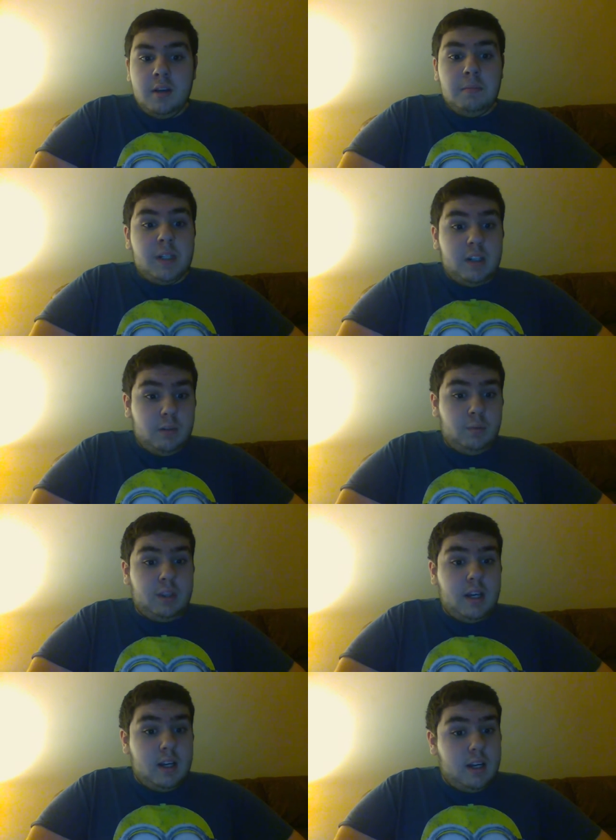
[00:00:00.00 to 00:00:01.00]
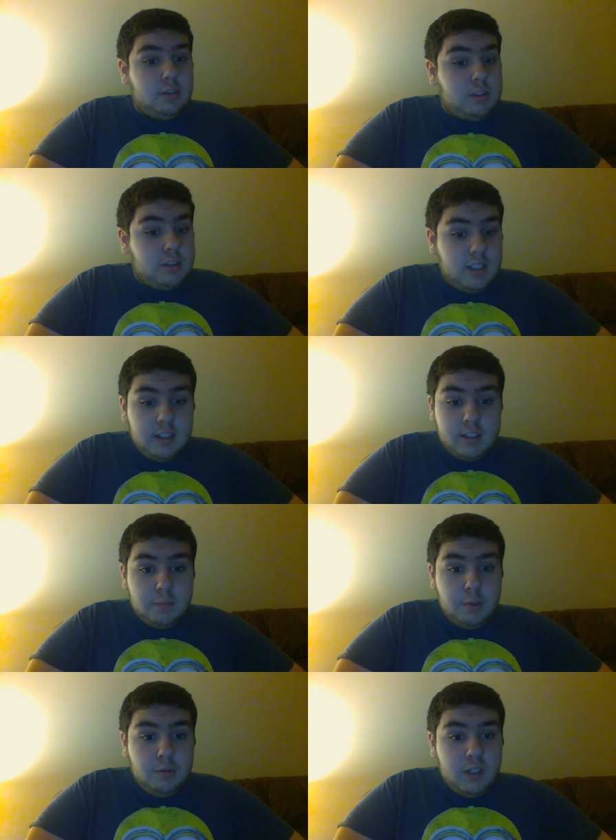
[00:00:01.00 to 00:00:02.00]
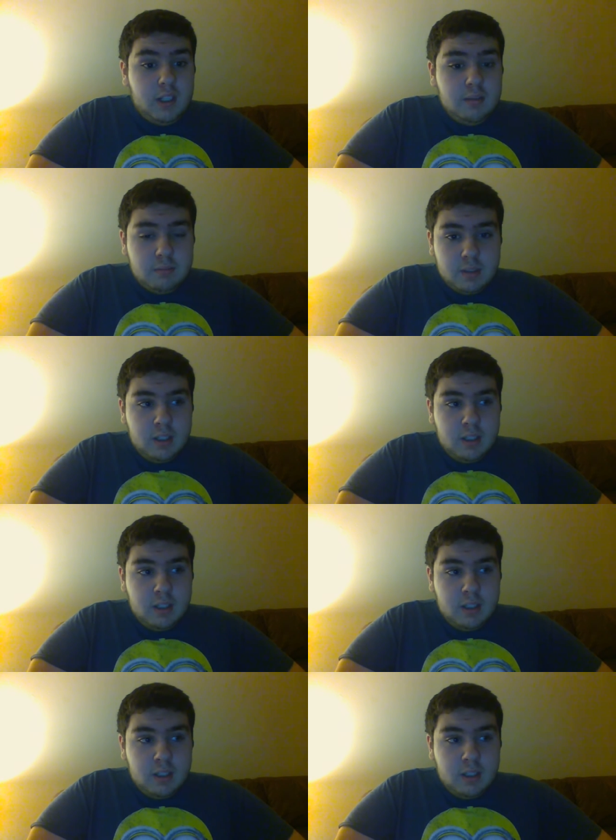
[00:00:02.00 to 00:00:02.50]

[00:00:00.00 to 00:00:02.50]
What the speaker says: But without out to see this movie,